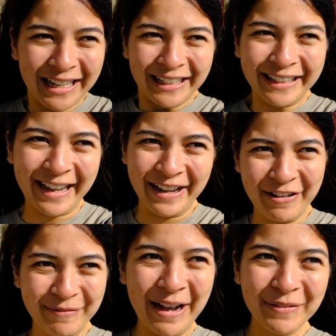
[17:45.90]
yeah,
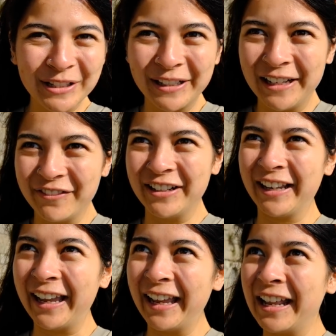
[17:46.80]
I'm absolutely loving it
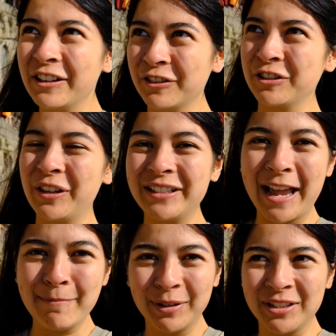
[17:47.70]
here, and also the
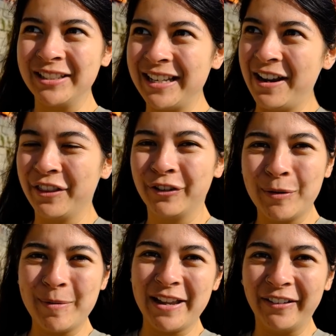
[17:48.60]
temperatures down at the
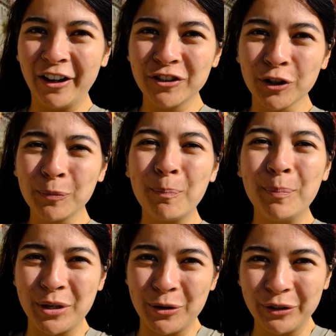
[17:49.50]
Ribeira are just
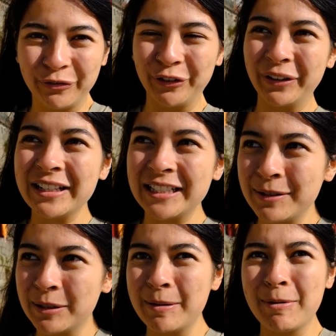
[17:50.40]
beautiful. It
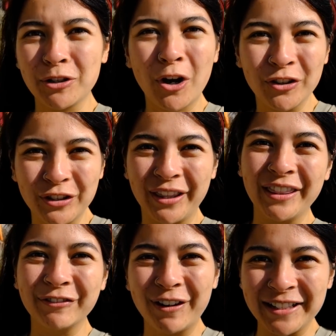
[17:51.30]
seems to be much hotter than
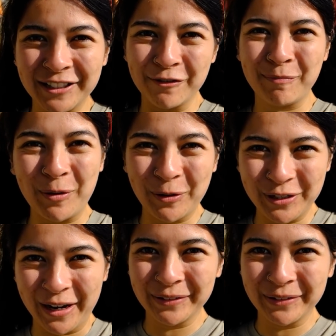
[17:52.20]
the rest of Porto.